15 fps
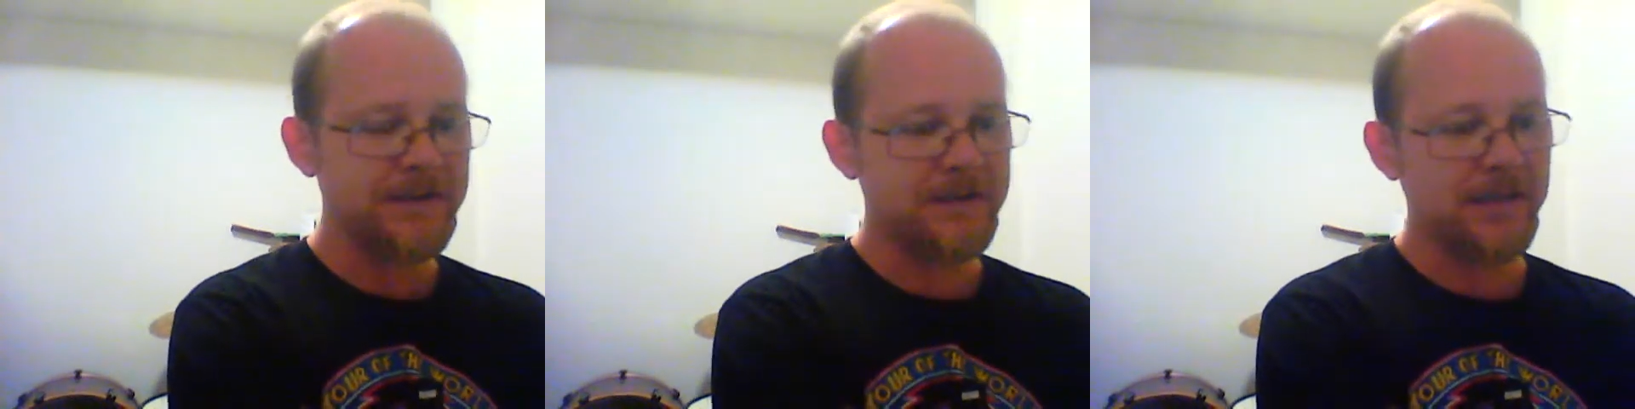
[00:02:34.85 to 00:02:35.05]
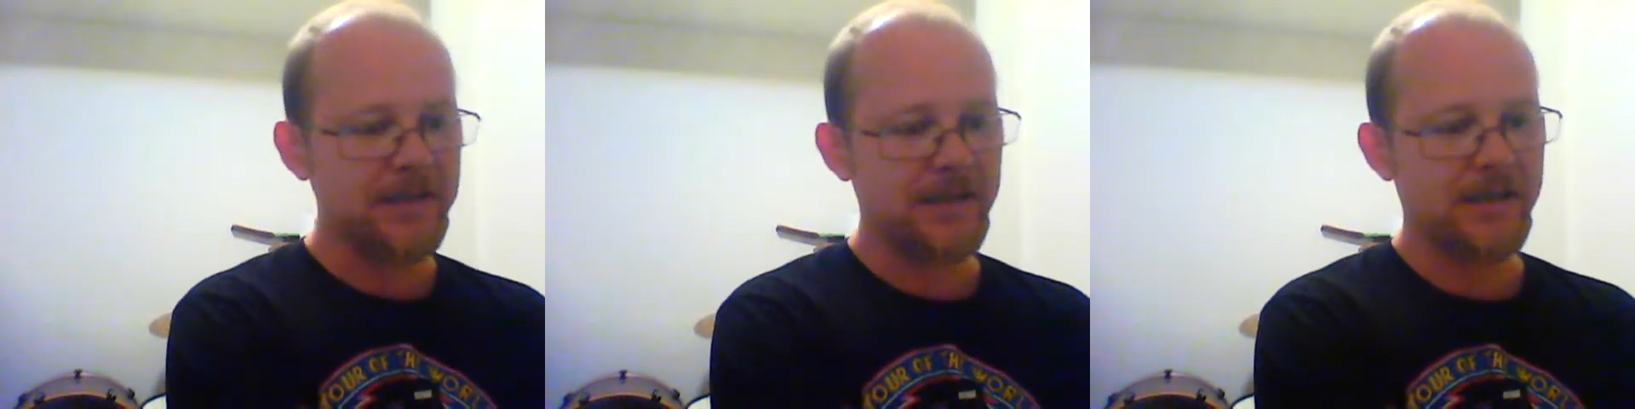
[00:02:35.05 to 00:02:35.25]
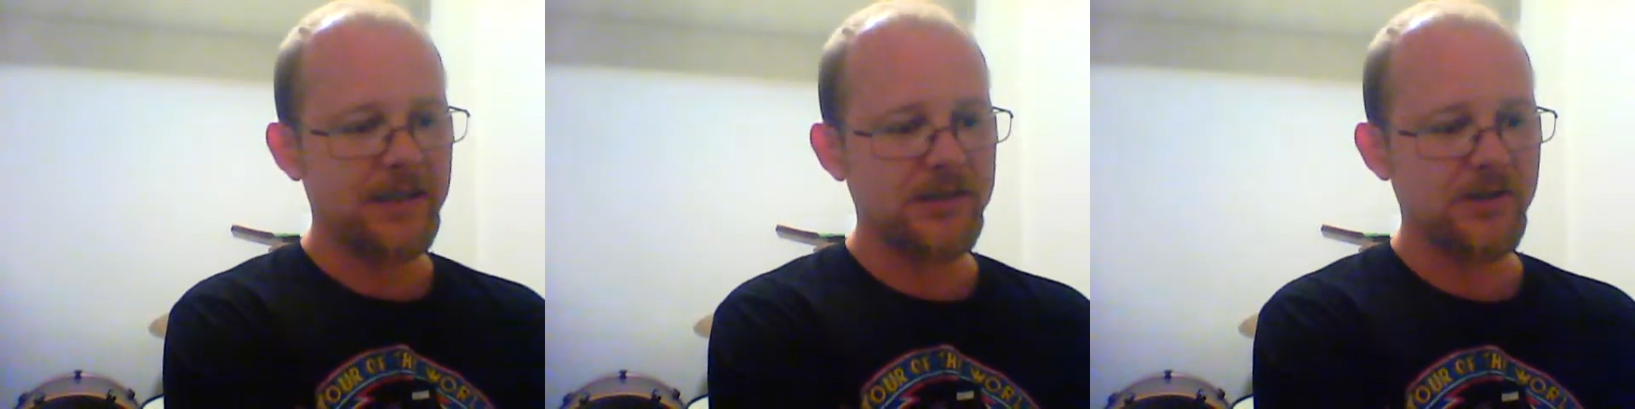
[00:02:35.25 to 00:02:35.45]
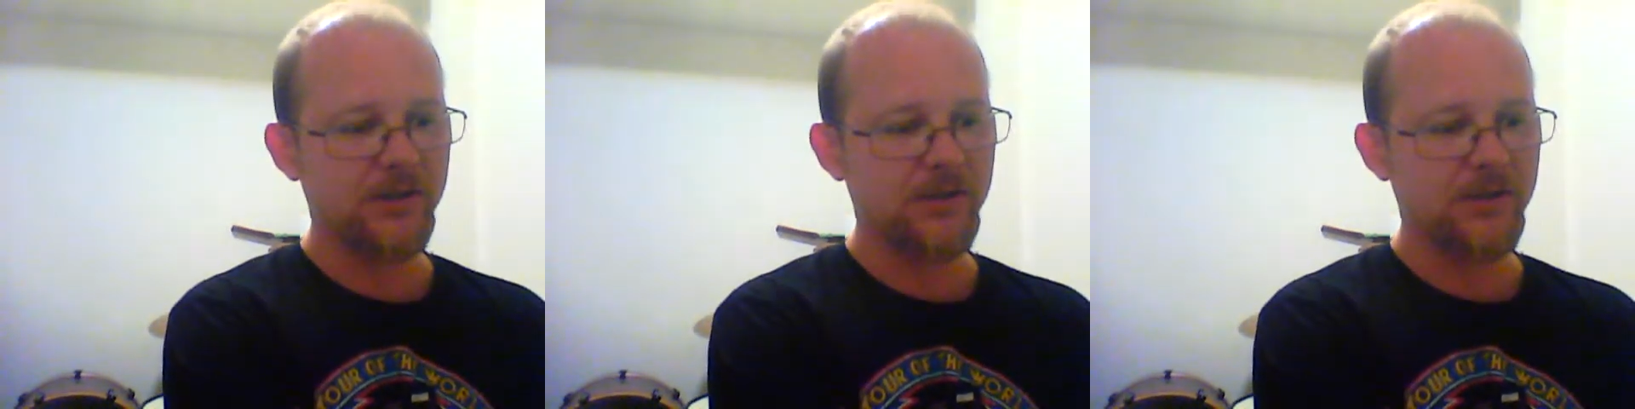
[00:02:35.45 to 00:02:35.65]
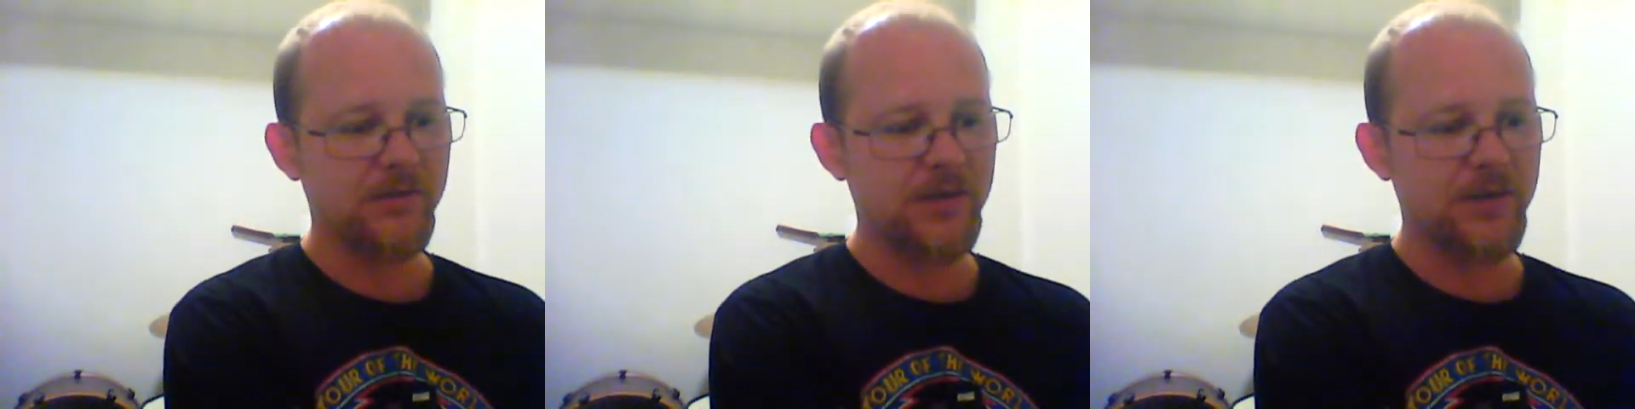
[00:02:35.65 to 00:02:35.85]
It's
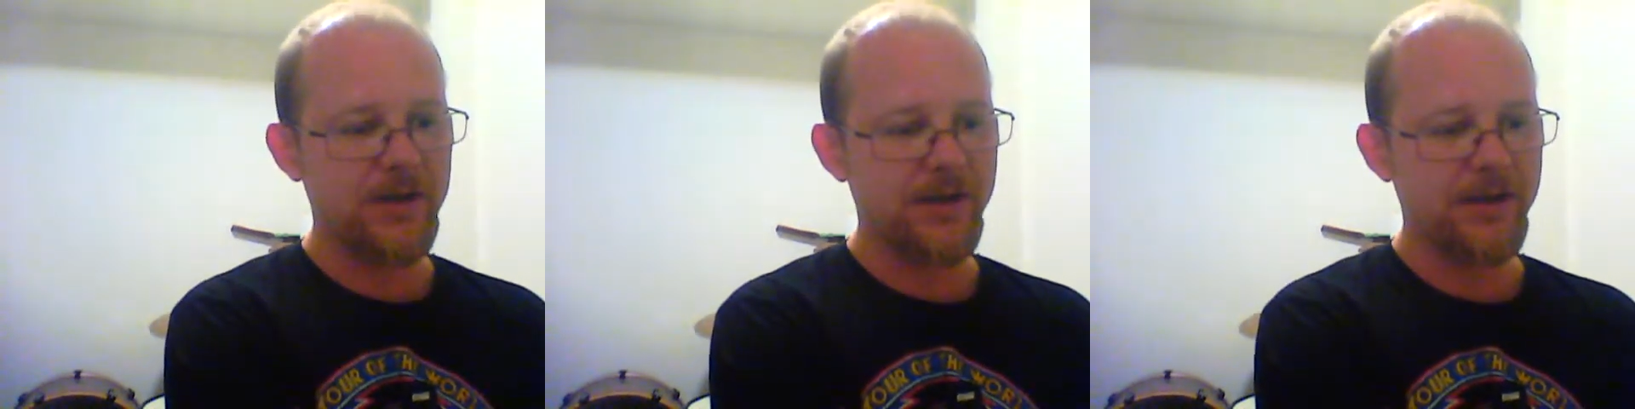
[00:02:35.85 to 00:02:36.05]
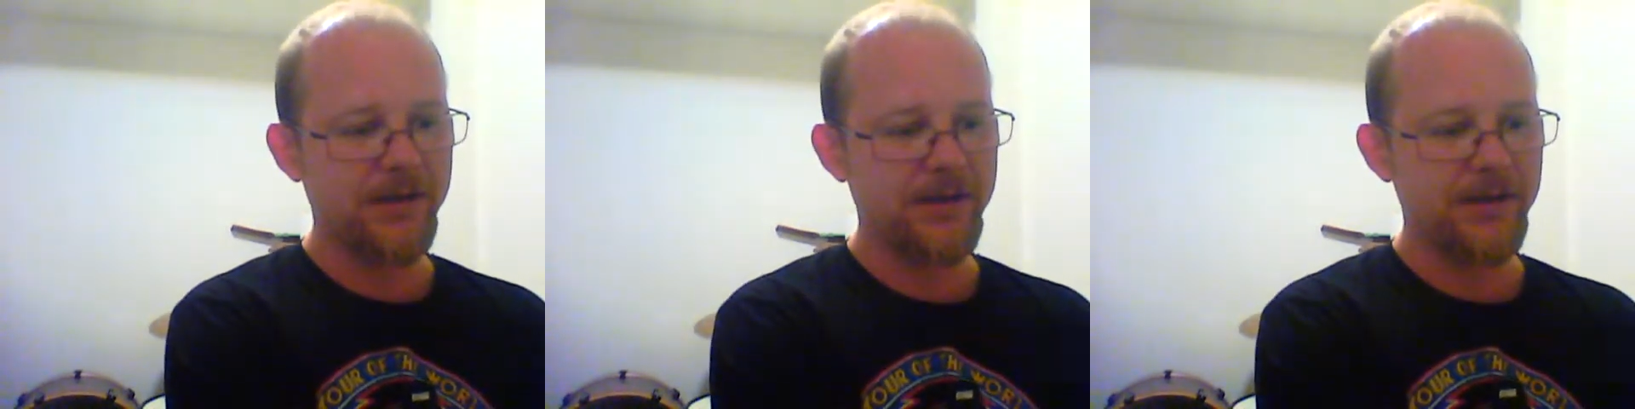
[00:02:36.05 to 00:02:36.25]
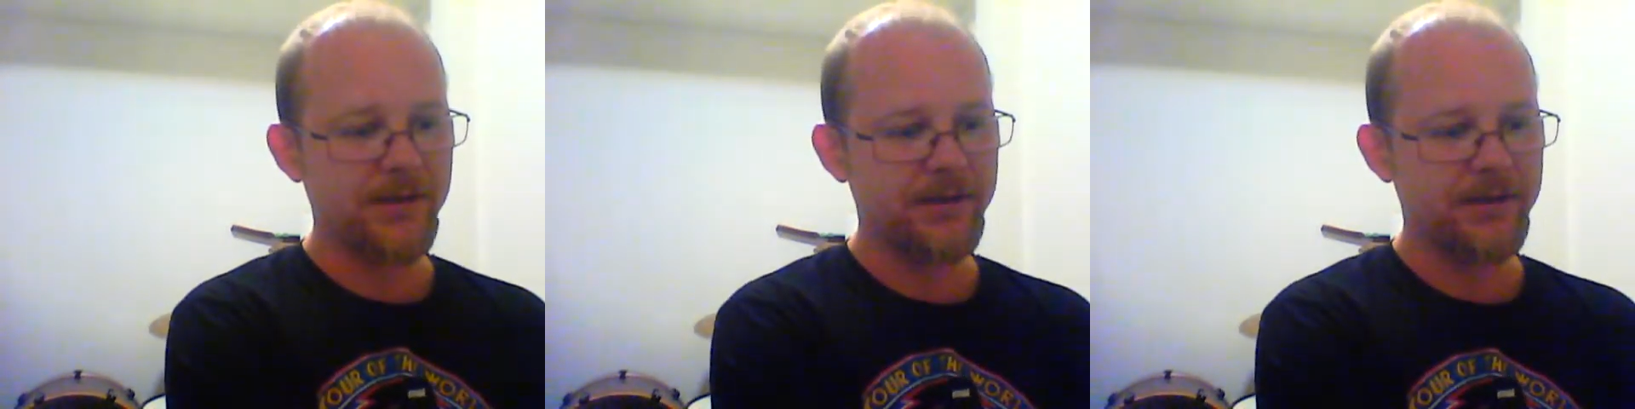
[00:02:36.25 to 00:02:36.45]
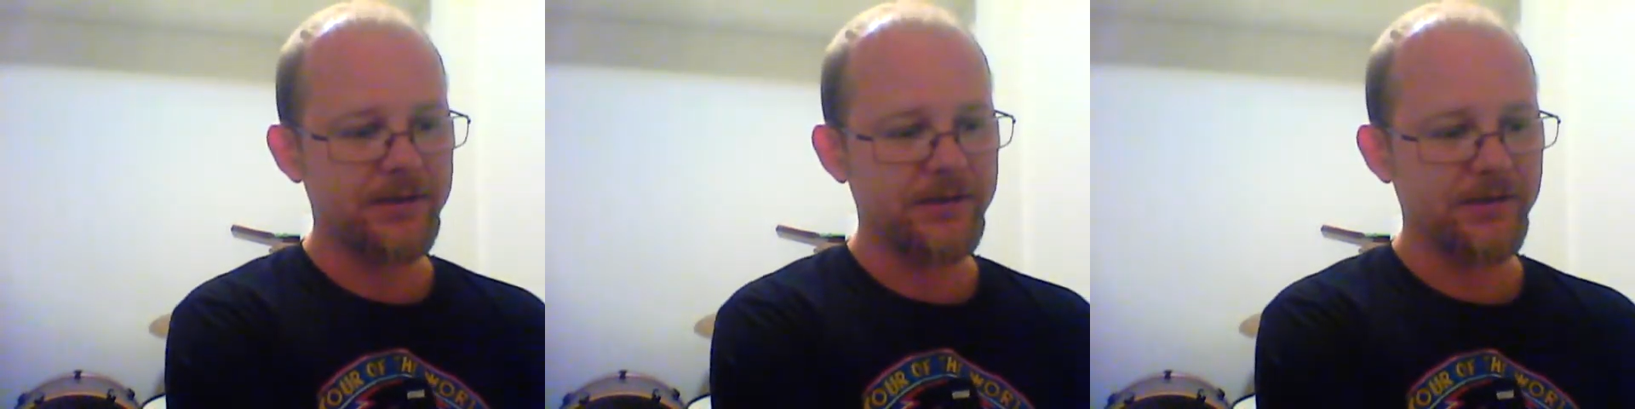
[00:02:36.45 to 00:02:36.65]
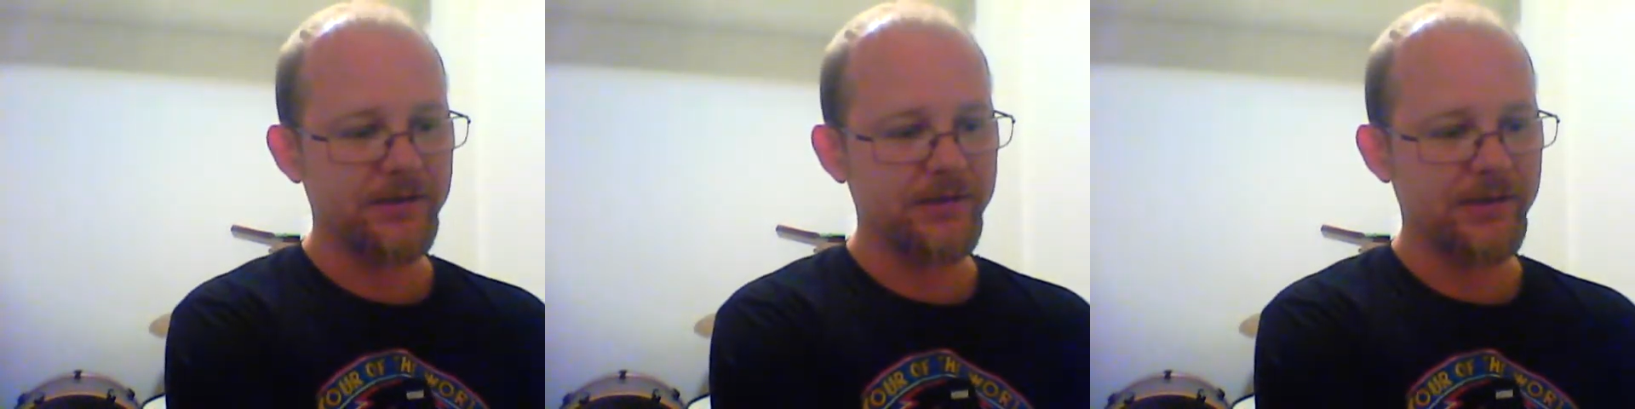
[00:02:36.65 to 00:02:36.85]
very,
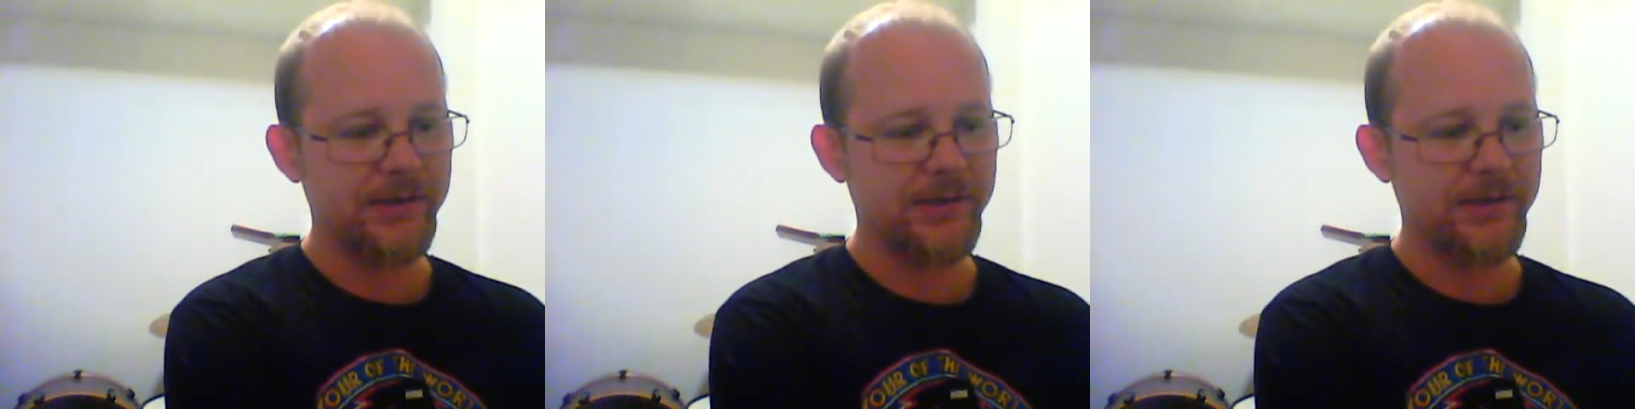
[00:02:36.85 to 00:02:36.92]
very